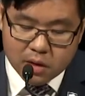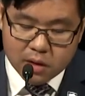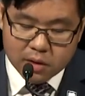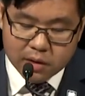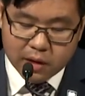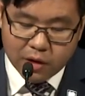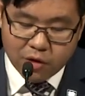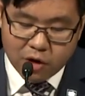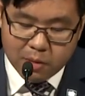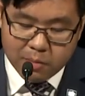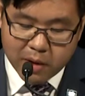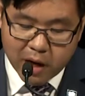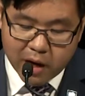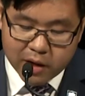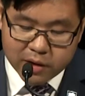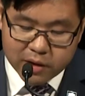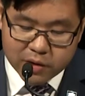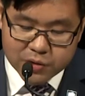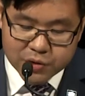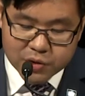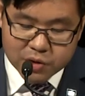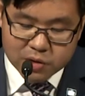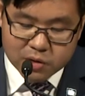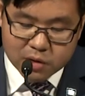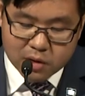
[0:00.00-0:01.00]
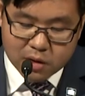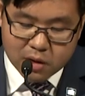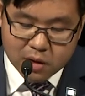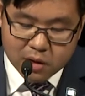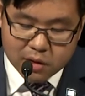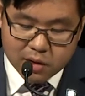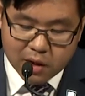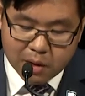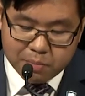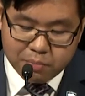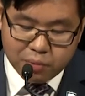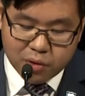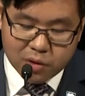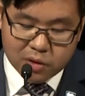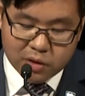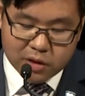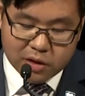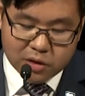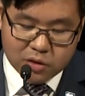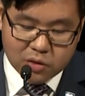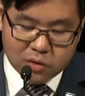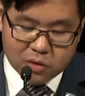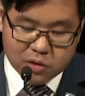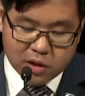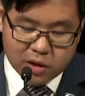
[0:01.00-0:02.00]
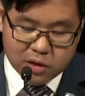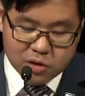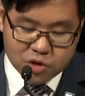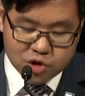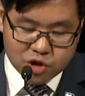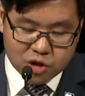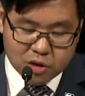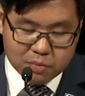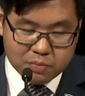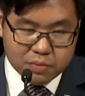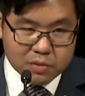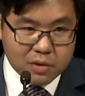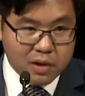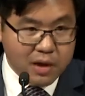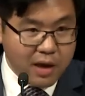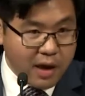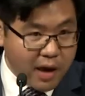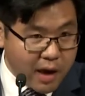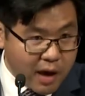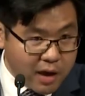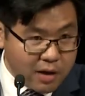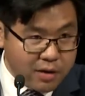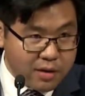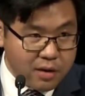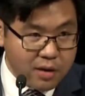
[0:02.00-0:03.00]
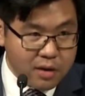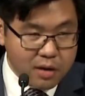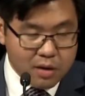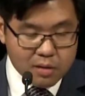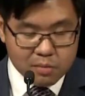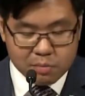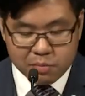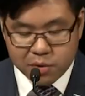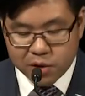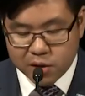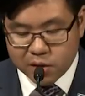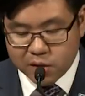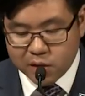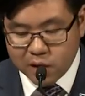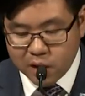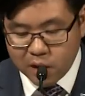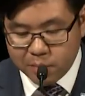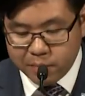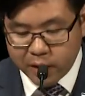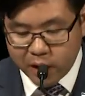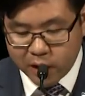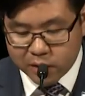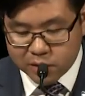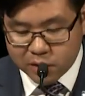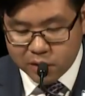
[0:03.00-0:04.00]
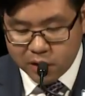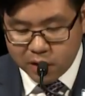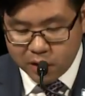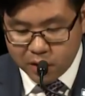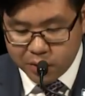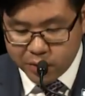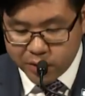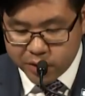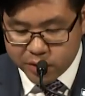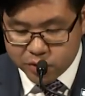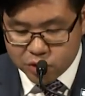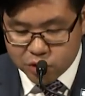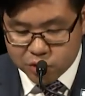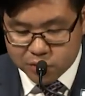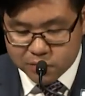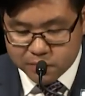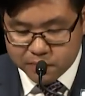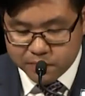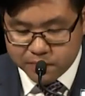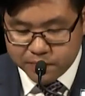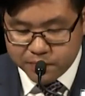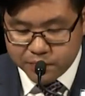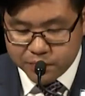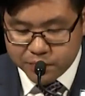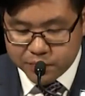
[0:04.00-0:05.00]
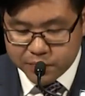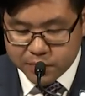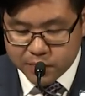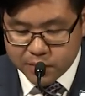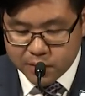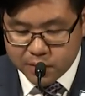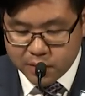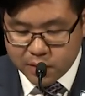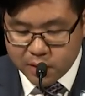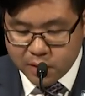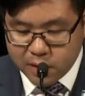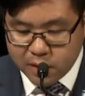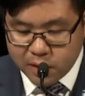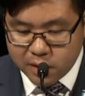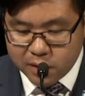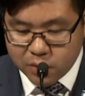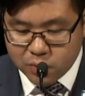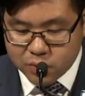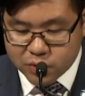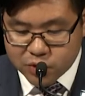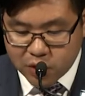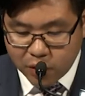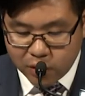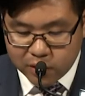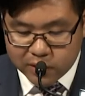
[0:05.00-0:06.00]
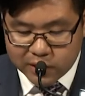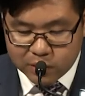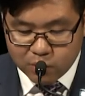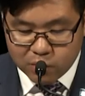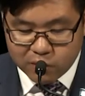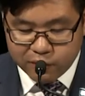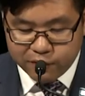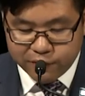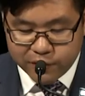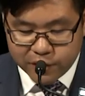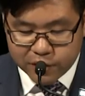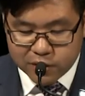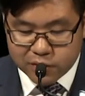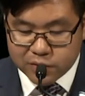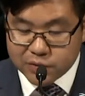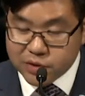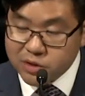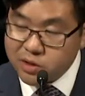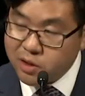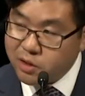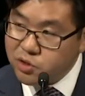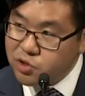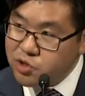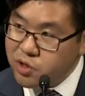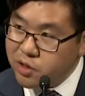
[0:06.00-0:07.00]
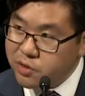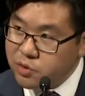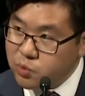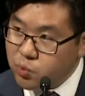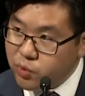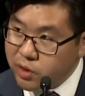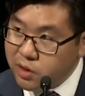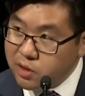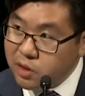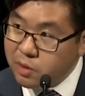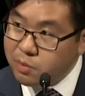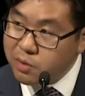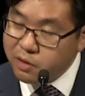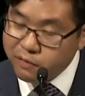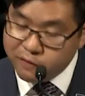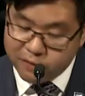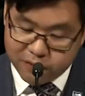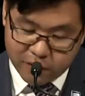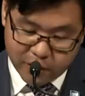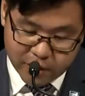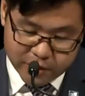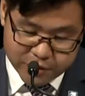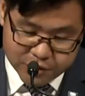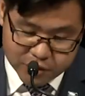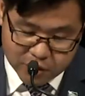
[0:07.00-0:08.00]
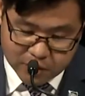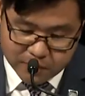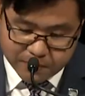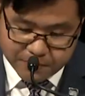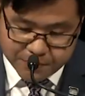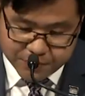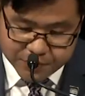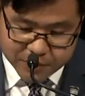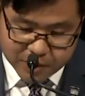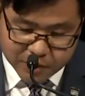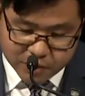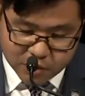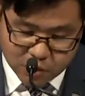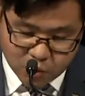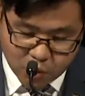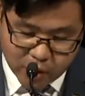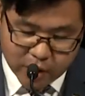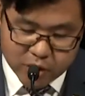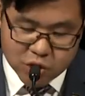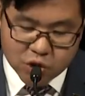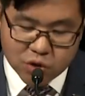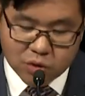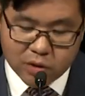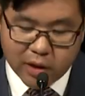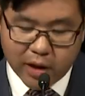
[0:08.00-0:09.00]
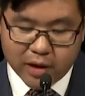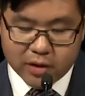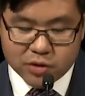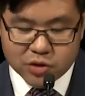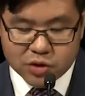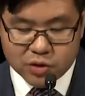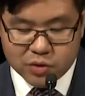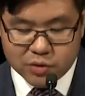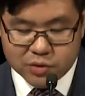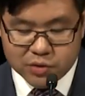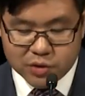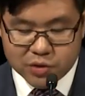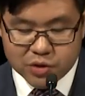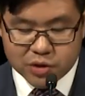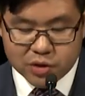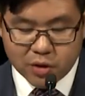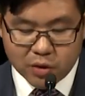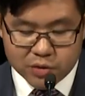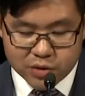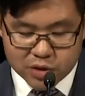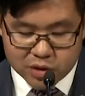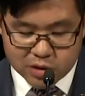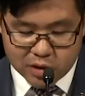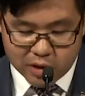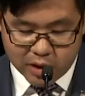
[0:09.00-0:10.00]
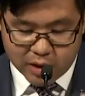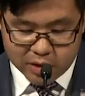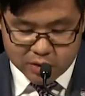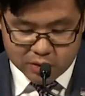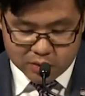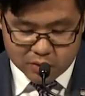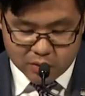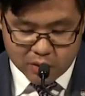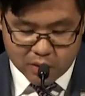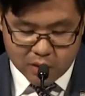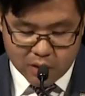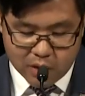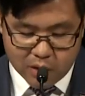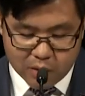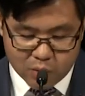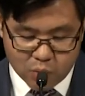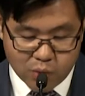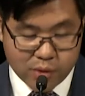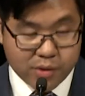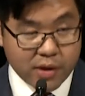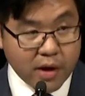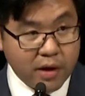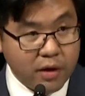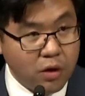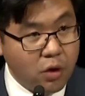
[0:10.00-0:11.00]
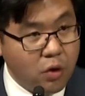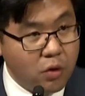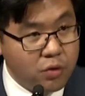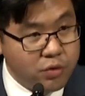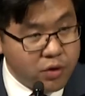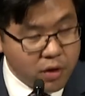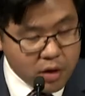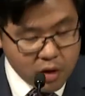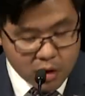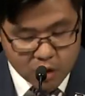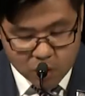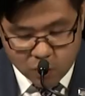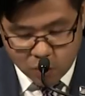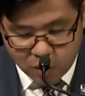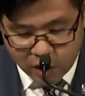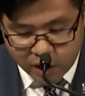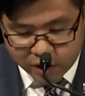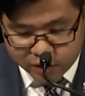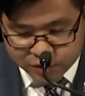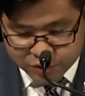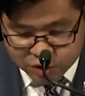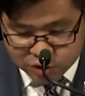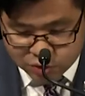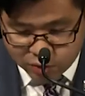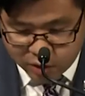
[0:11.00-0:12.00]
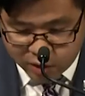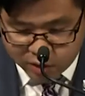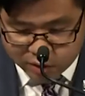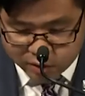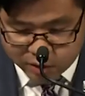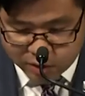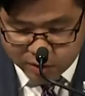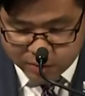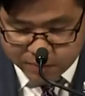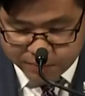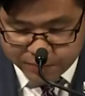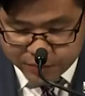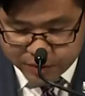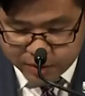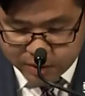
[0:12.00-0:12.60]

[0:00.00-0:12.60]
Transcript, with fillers: They remind us that political leadership can be about courage. It was only with figures such as Whitlam and Fraser that the racial attitudes associated with that old white Australia